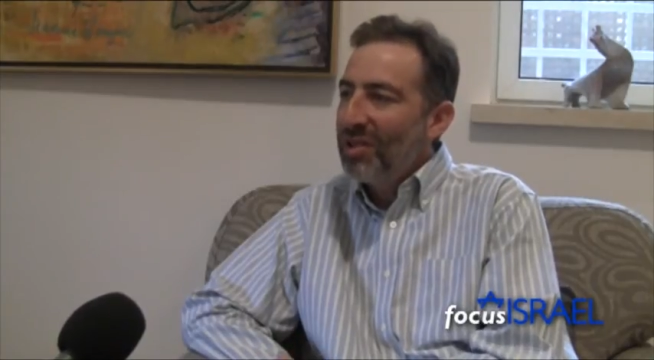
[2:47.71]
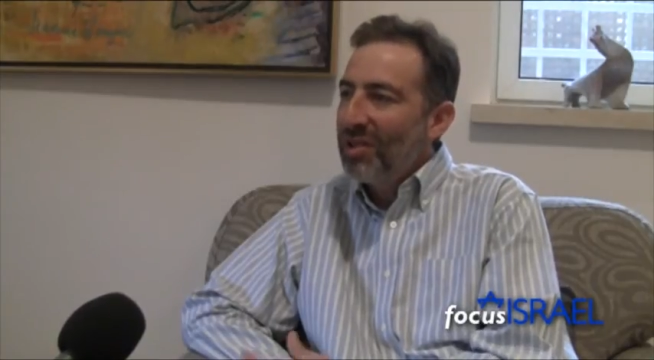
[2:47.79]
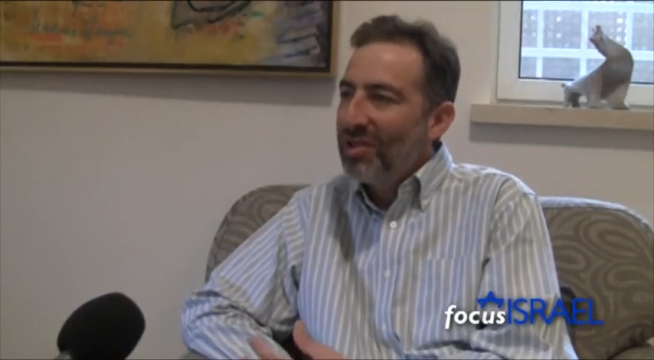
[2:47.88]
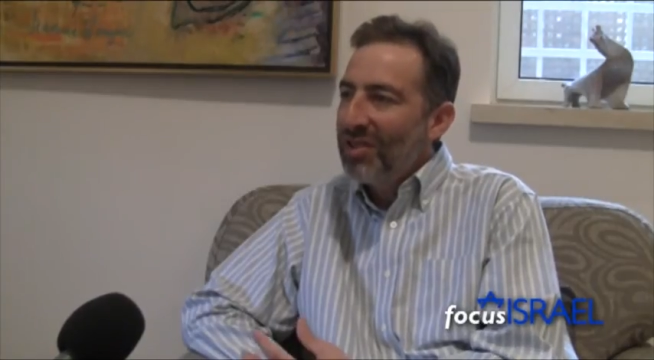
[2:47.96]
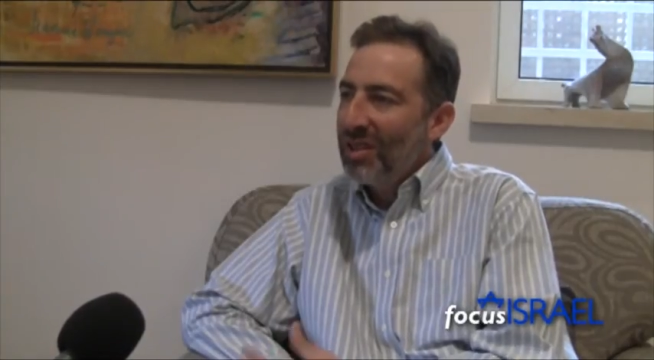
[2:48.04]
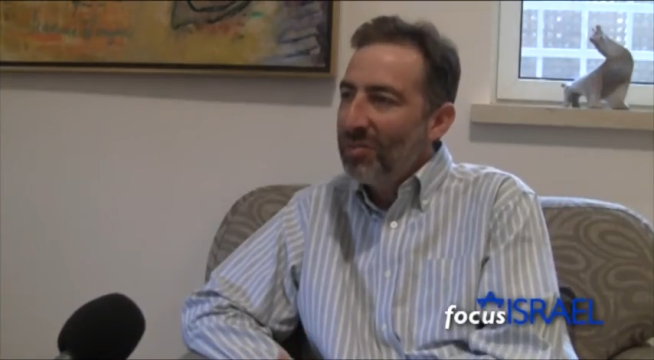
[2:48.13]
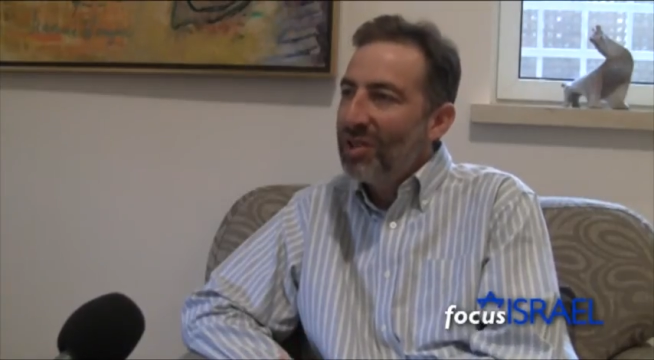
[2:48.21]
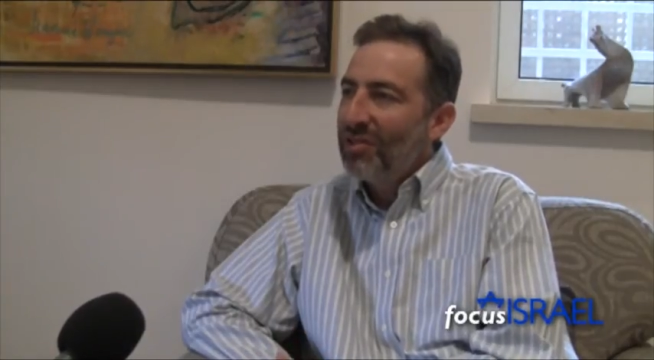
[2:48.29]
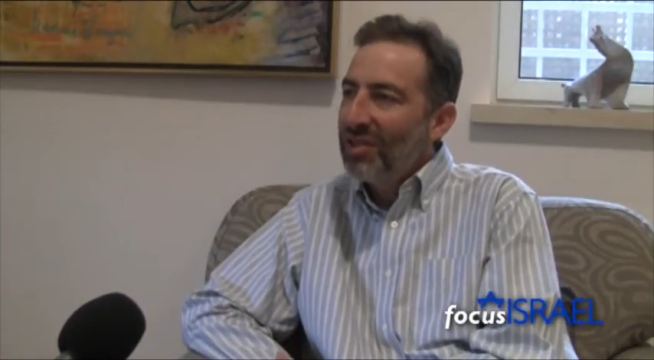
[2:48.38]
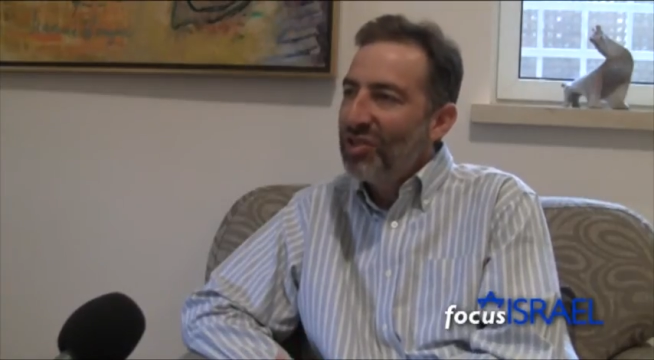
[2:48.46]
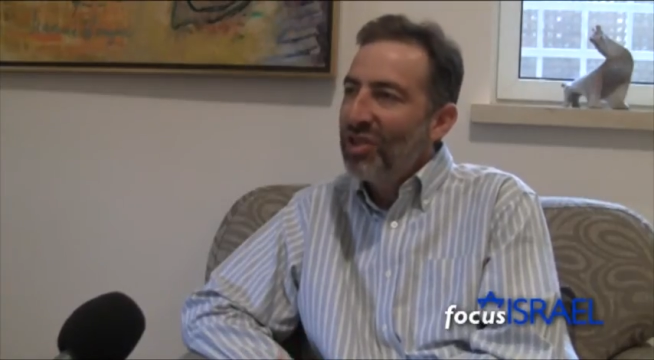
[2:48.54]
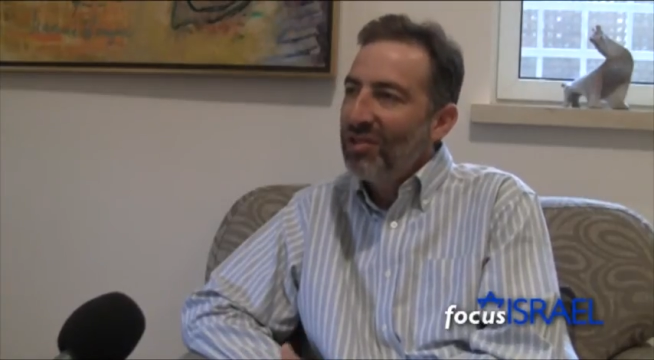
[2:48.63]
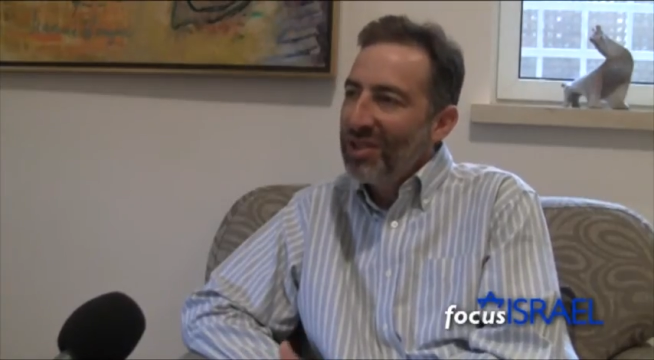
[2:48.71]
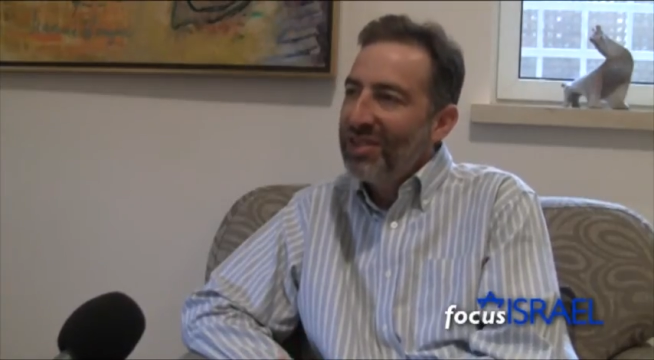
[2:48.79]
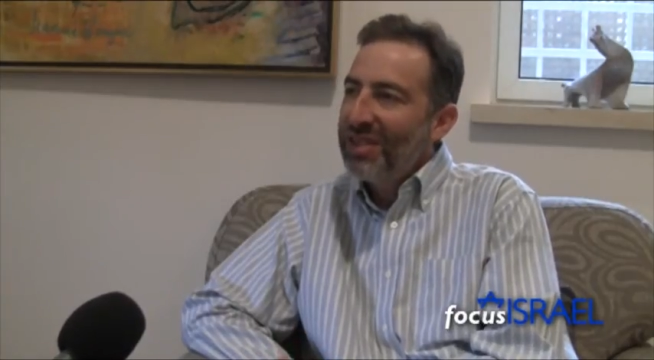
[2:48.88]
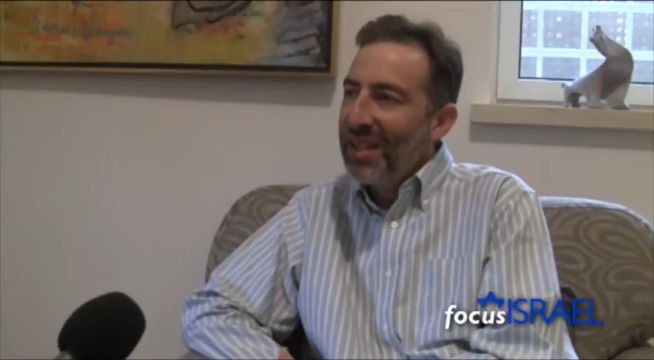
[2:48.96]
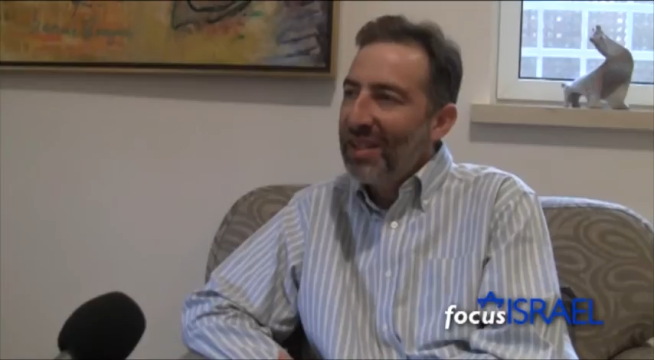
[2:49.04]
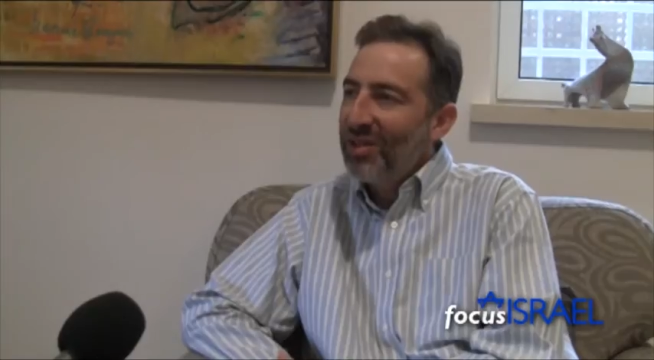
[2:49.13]
because immigrants are
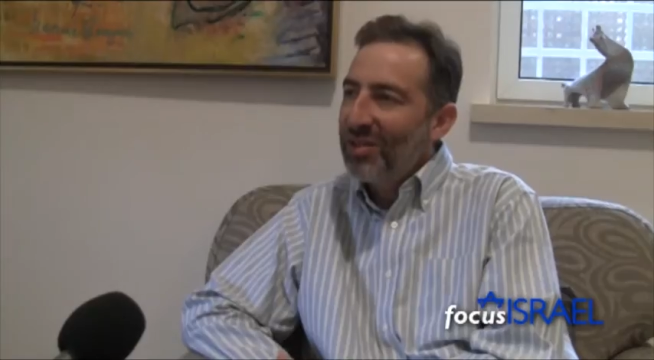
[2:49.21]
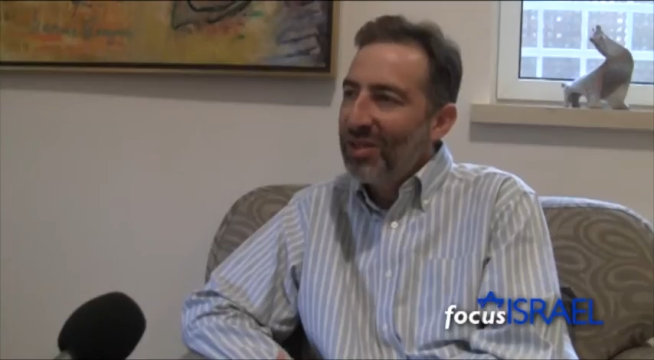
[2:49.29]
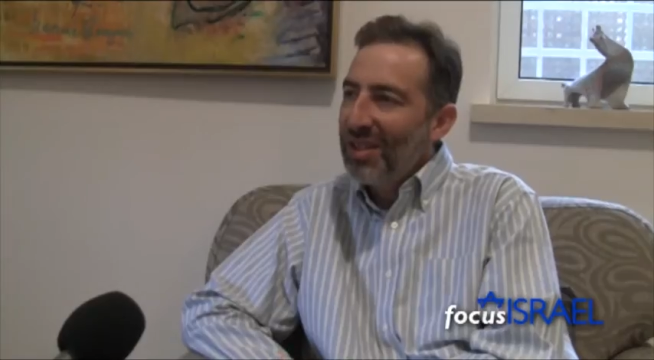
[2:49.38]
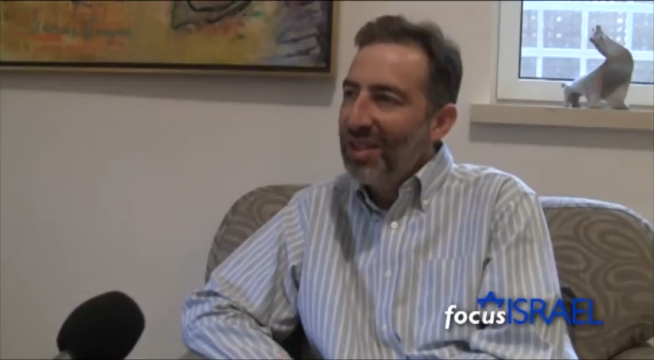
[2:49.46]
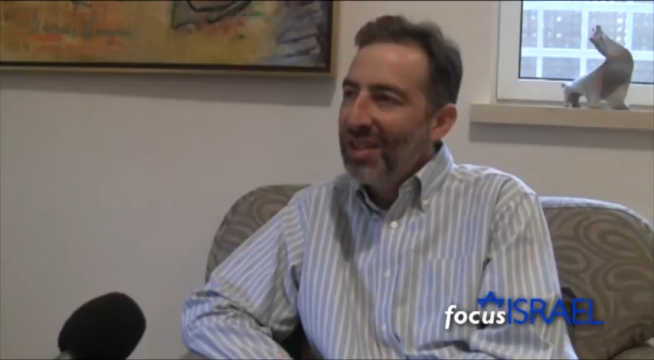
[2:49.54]
risk takers.